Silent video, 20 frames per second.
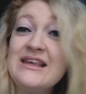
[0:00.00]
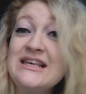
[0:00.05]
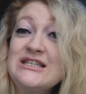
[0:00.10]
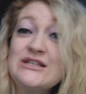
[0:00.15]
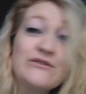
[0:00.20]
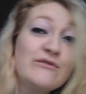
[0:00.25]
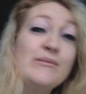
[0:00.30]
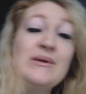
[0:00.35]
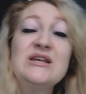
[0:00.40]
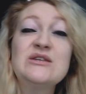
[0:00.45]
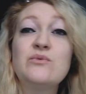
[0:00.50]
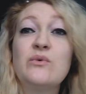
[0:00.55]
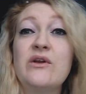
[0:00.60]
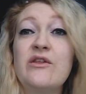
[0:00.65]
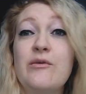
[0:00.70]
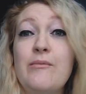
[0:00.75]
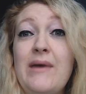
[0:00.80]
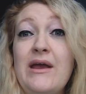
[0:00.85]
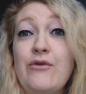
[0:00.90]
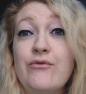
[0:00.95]
This for me is one
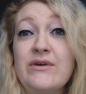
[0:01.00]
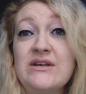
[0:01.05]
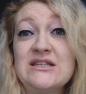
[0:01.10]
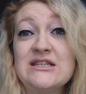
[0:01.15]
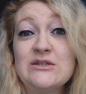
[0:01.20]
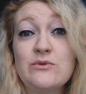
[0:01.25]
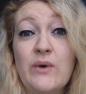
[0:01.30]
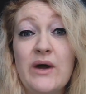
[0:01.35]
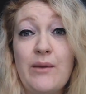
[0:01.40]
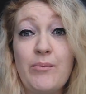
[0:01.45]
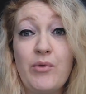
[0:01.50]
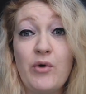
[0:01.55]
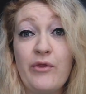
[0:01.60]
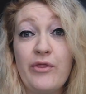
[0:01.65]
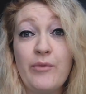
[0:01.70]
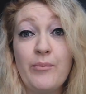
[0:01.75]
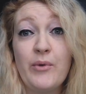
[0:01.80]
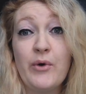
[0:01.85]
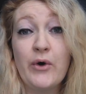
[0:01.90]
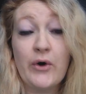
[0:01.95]
of the main reasons why I
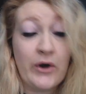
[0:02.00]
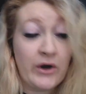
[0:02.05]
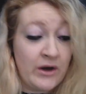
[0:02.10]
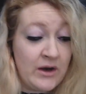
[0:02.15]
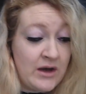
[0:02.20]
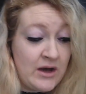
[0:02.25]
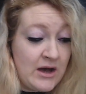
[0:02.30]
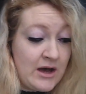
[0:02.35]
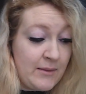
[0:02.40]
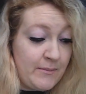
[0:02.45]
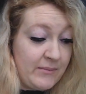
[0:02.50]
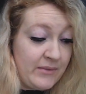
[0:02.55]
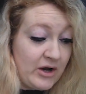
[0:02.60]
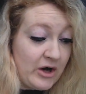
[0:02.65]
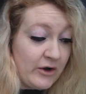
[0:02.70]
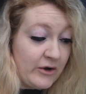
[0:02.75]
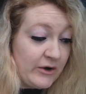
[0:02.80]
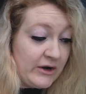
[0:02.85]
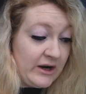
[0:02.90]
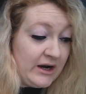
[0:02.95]
bought the book,
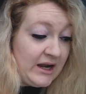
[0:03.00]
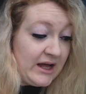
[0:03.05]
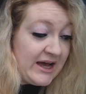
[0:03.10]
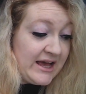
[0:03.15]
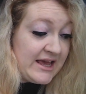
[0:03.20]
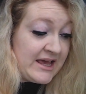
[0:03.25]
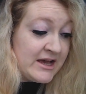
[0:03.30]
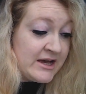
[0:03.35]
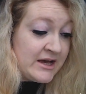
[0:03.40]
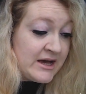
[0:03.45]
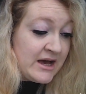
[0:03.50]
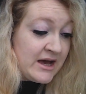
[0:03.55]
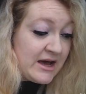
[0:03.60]
not gonna lie.